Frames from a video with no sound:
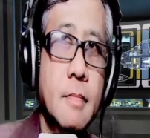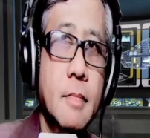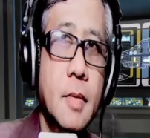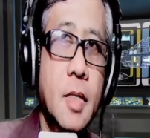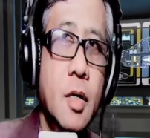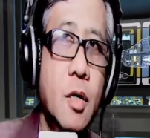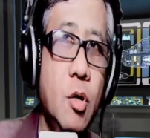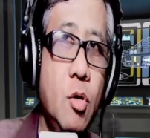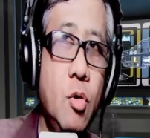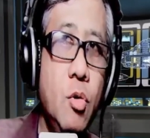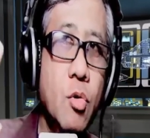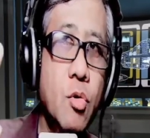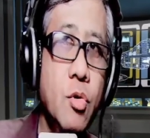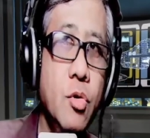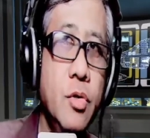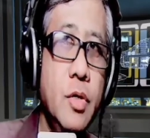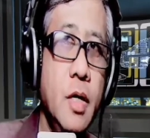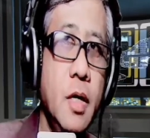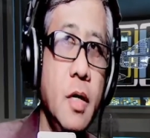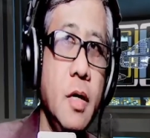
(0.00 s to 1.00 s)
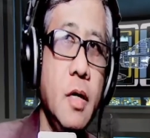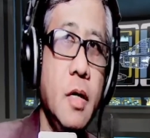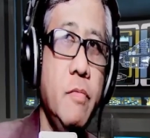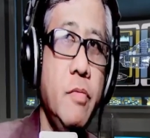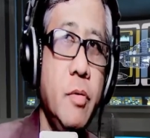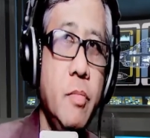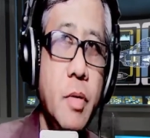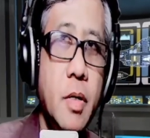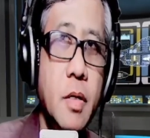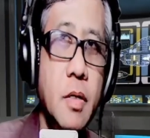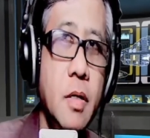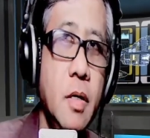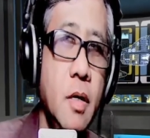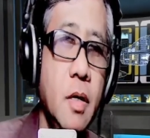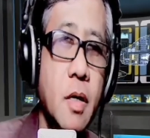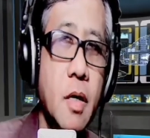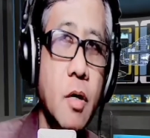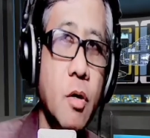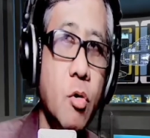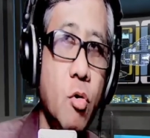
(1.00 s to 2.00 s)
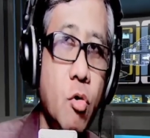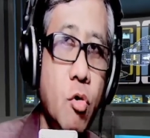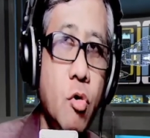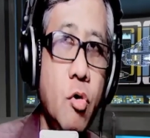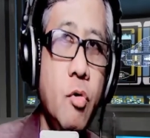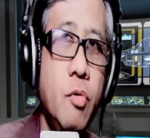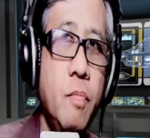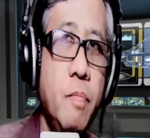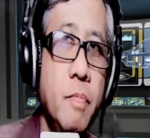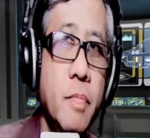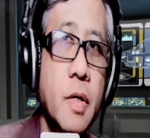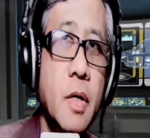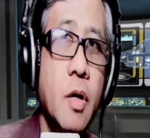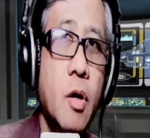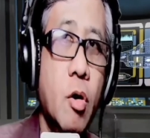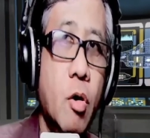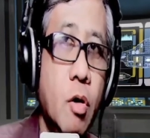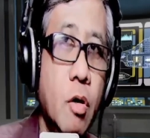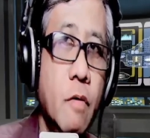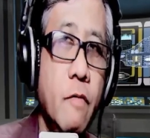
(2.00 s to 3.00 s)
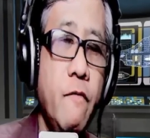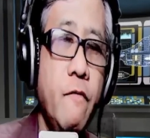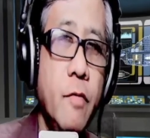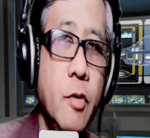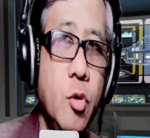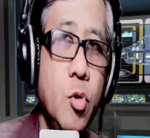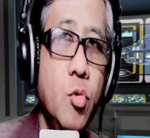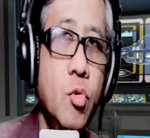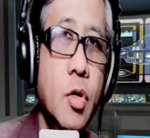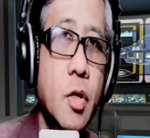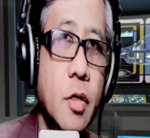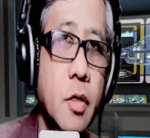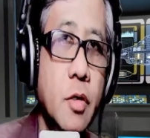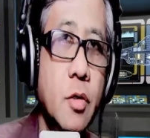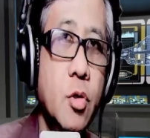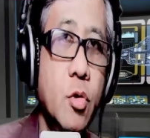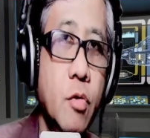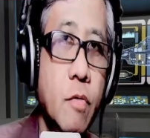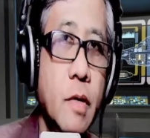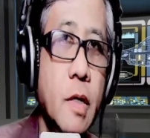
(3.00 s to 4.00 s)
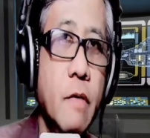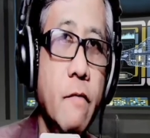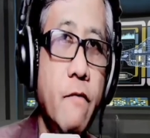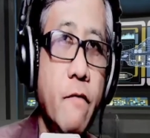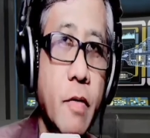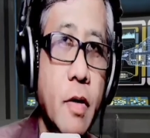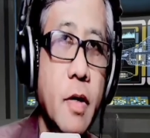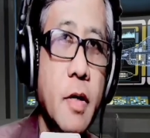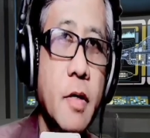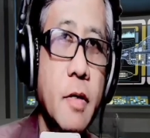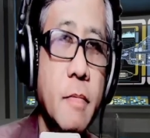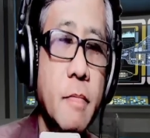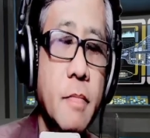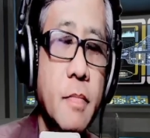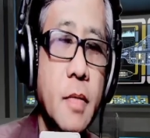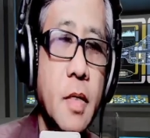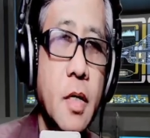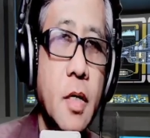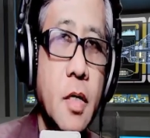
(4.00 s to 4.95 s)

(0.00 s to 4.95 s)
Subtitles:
Hello, good day everybody. I hope all of you are doing fine.